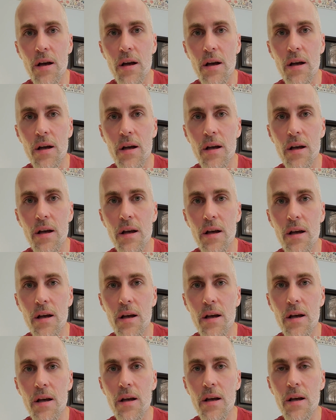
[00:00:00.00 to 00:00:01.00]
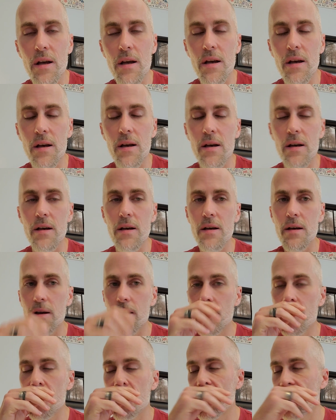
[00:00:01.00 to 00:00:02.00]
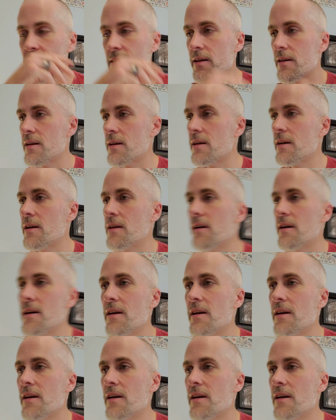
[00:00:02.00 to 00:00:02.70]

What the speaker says: No one is speaking in this clip.